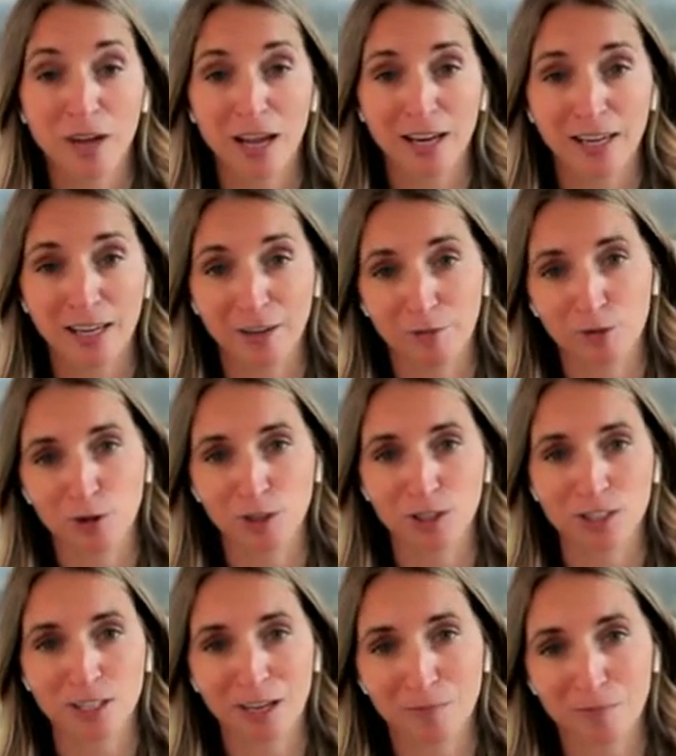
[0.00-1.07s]
And then, of
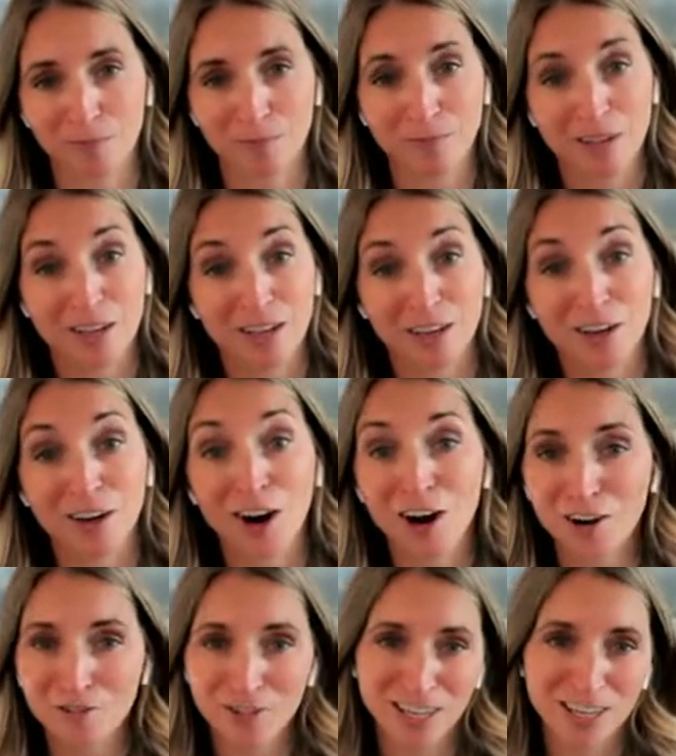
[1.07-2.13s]
course, I'm
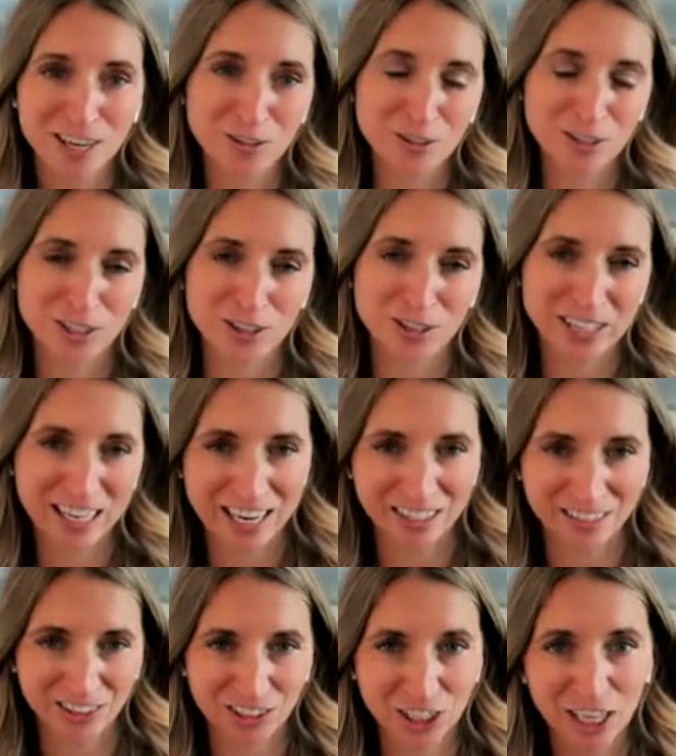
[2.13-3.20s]
carving out the new
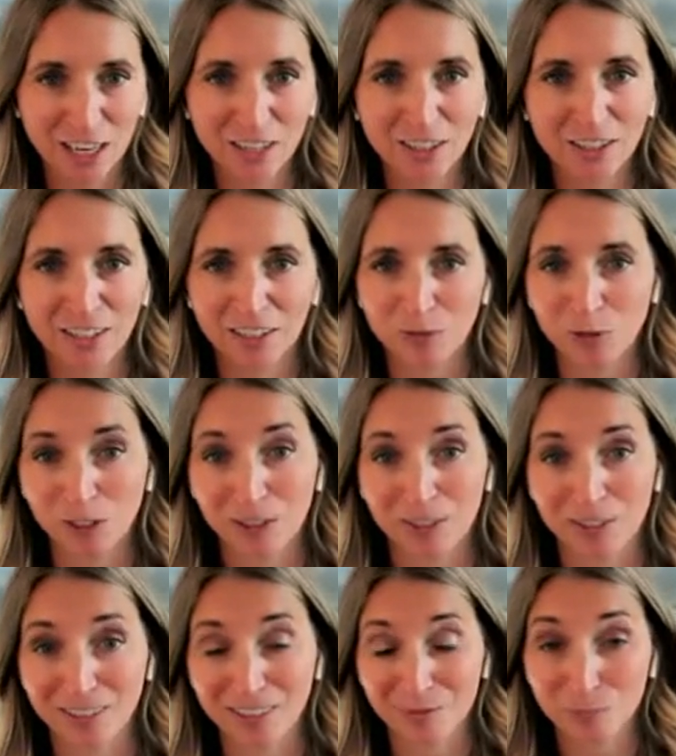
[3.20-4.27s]
accountant channel and with
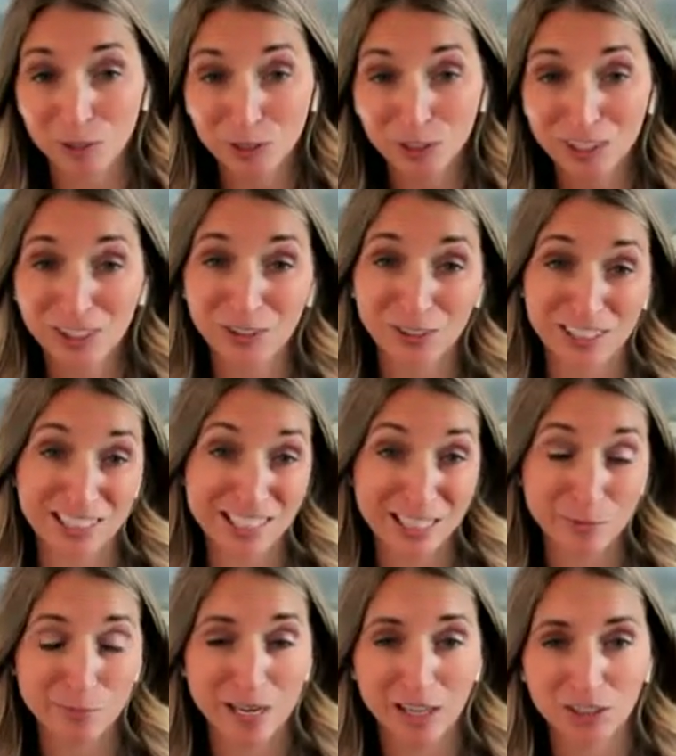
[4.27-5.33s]
the building out the
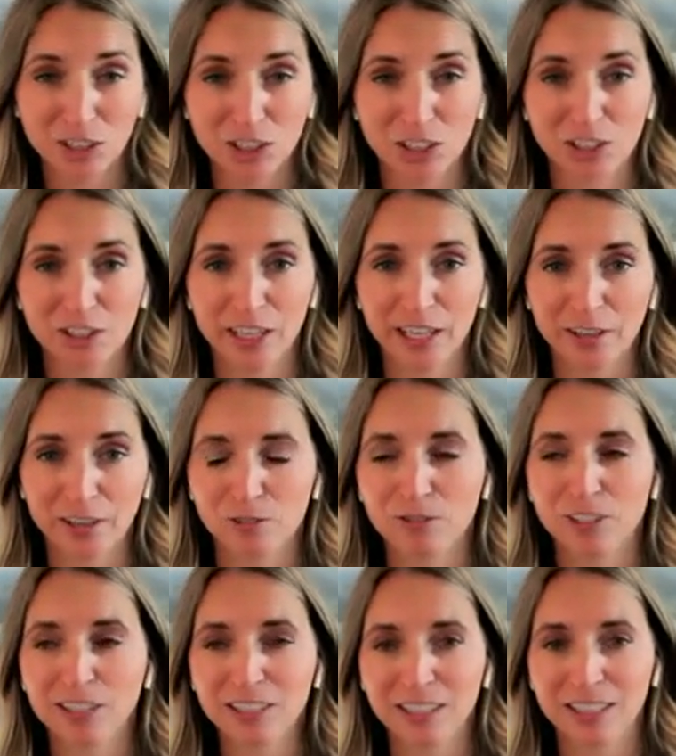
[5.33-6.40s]
team now to create a
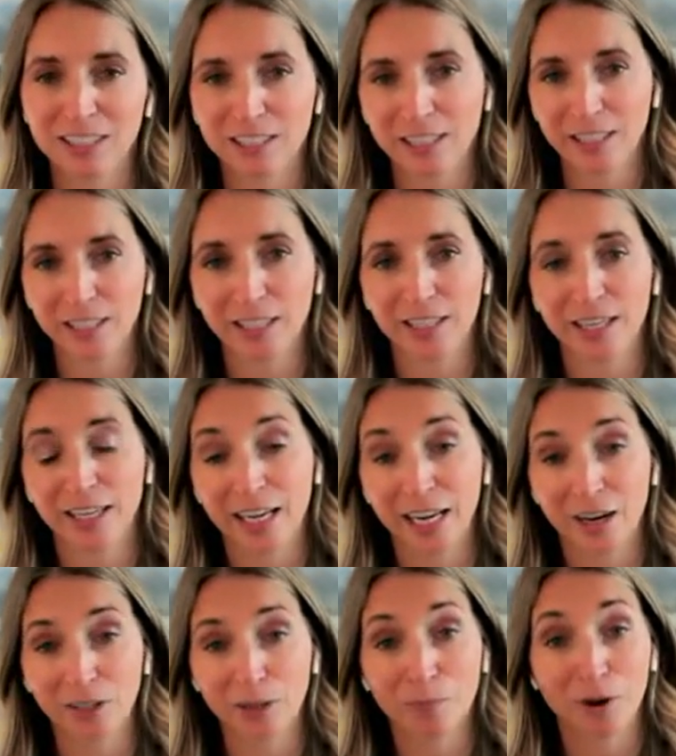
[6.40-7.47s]
really exciting
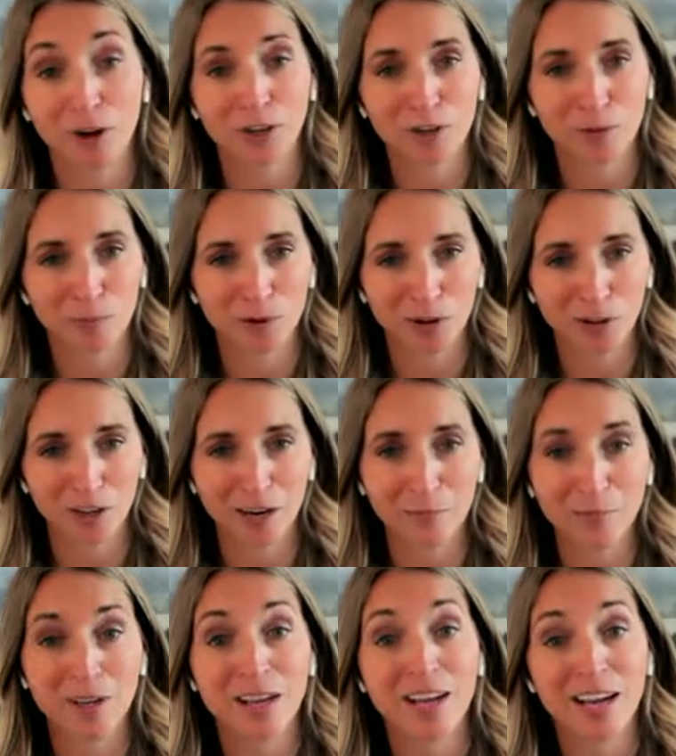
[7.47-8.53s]
accounting partner
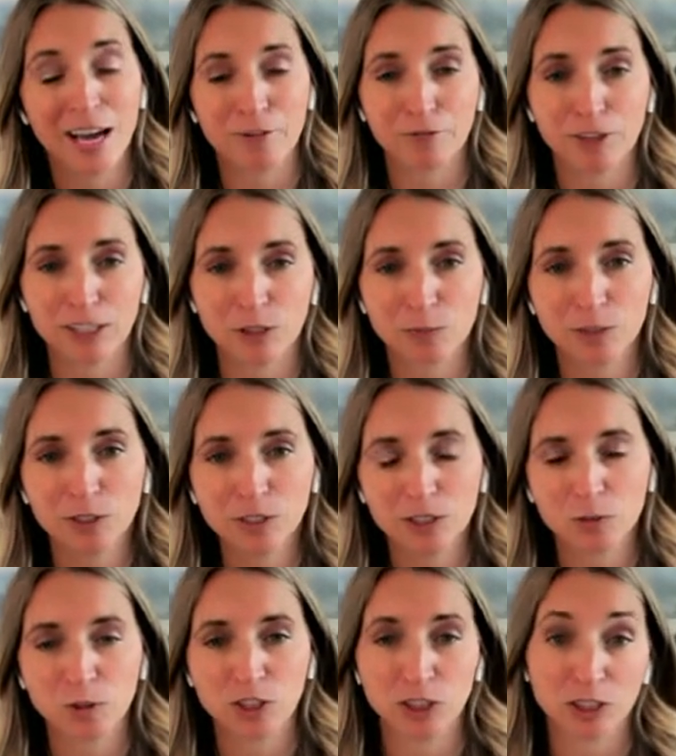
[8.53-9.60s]
program at
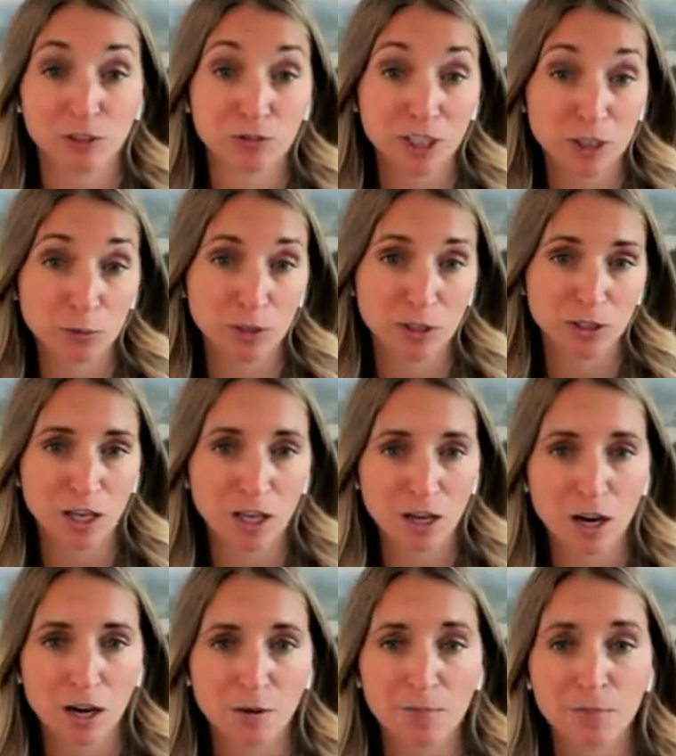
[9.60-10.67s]
FreshBooks, which is
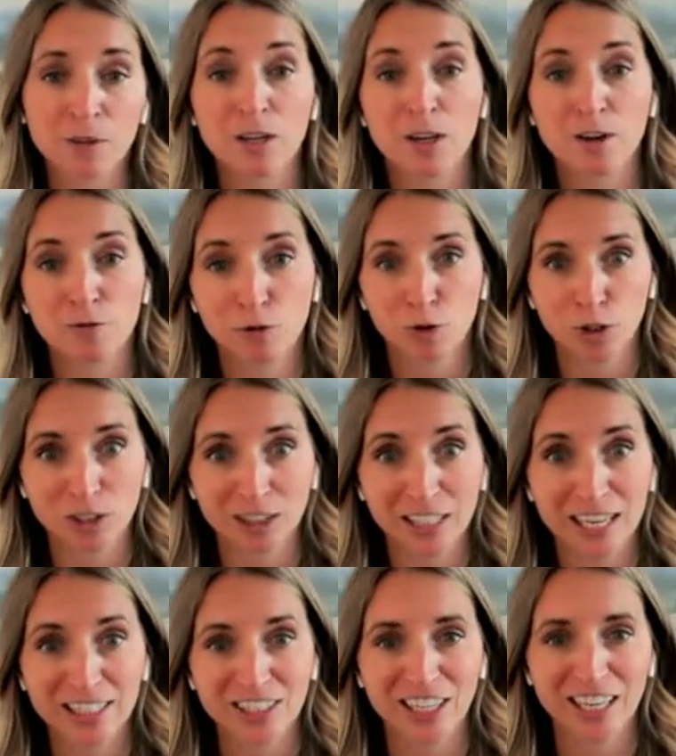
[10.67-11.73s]
freshbooks.com forward
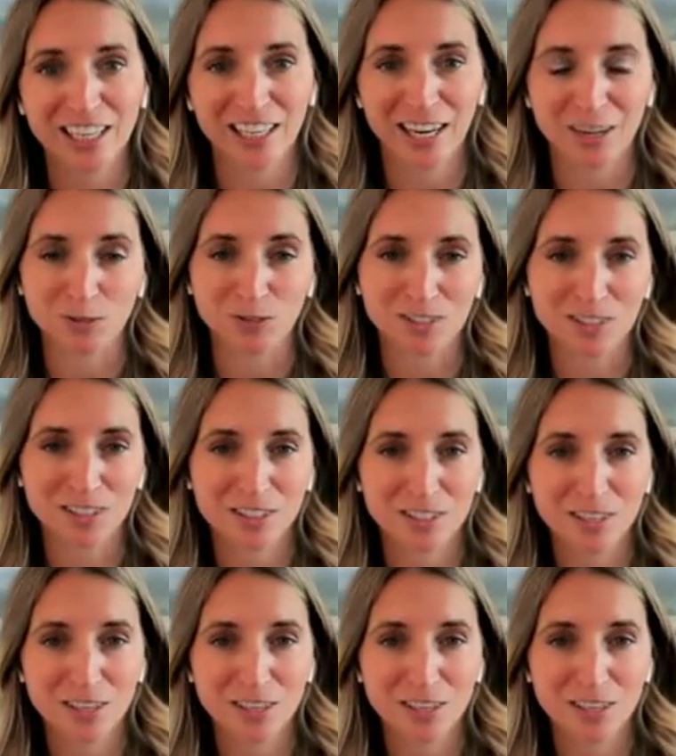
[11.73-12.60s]
slash accountants